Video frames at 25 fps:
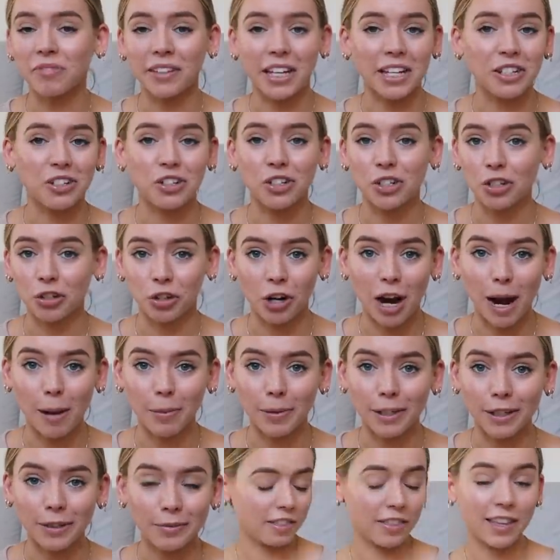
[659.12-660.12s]
Let's just grab
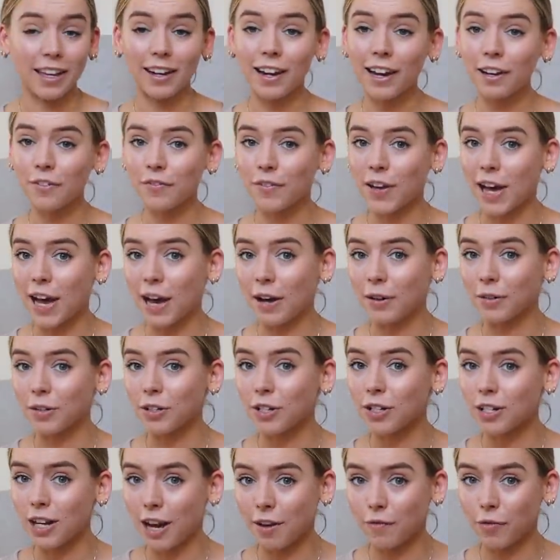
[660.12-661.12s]
it. Then I
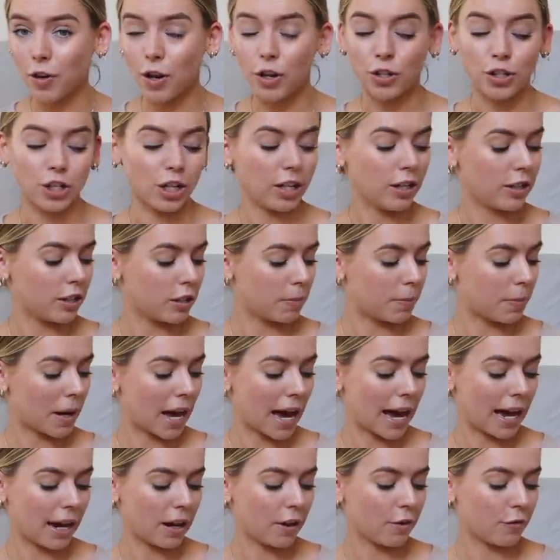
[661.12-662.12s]
found Divergent
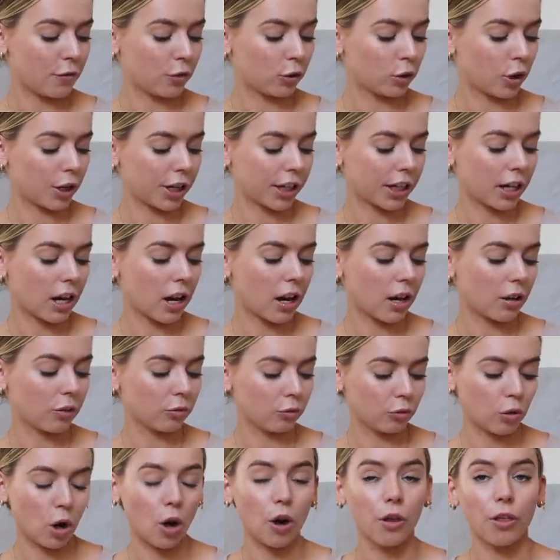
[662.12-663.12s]
by Veronica
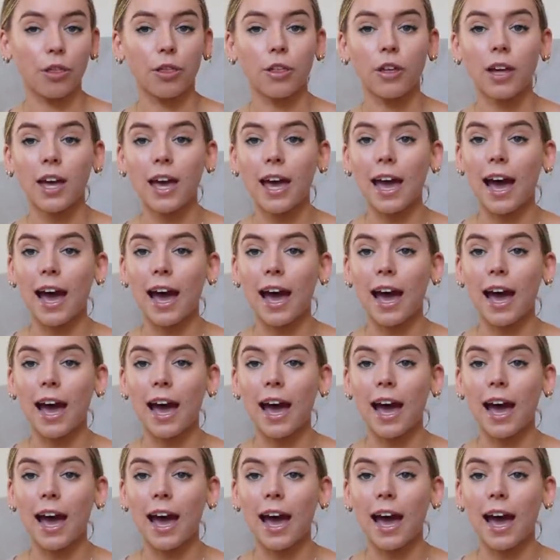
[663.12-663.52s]
Roth.